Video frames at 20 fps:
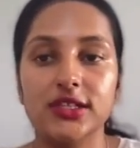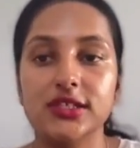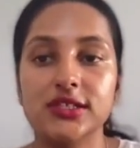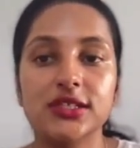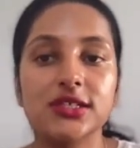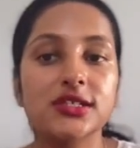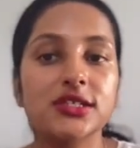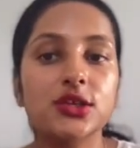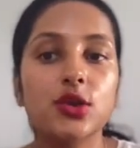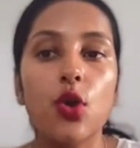This
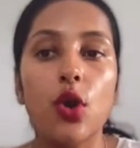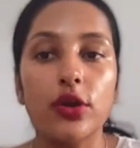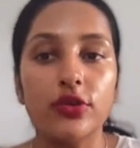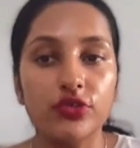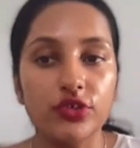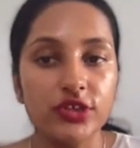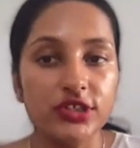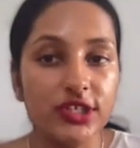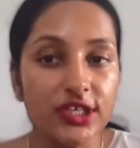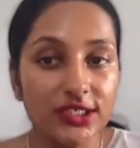is
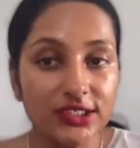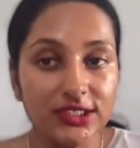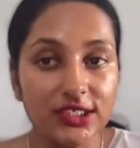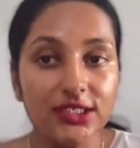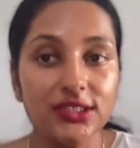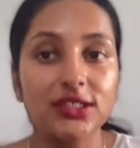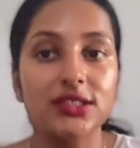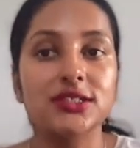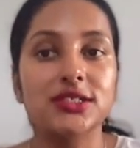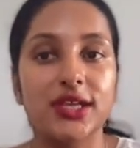
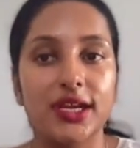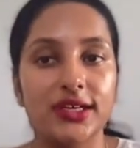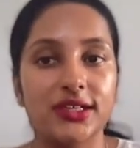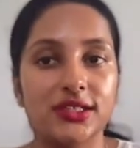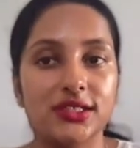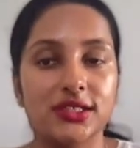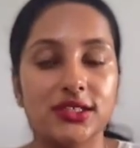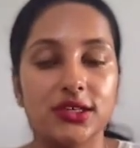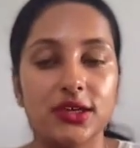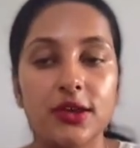contradicting the
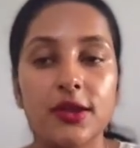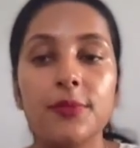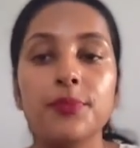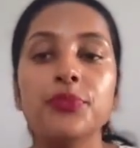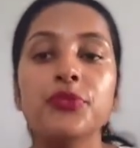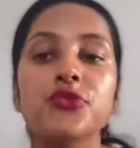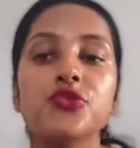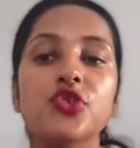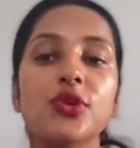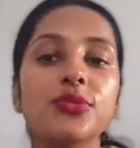text.
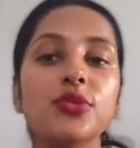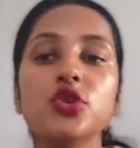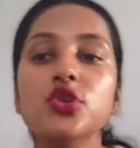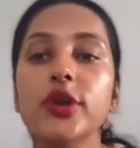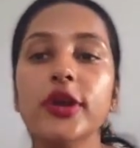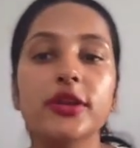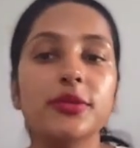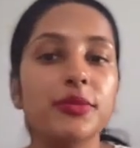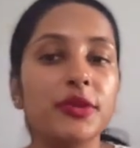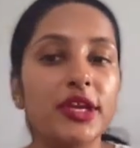So I'm going
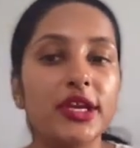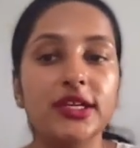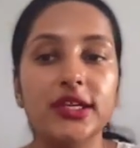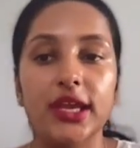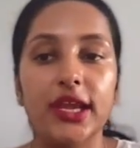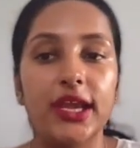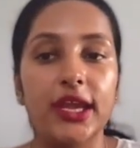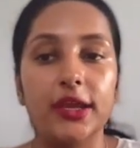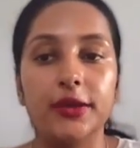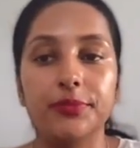to
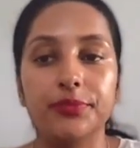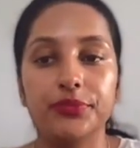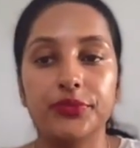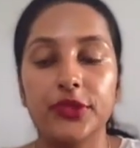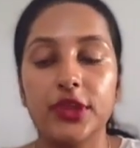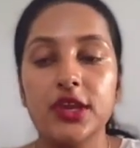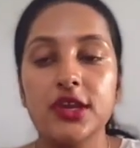eliminate A.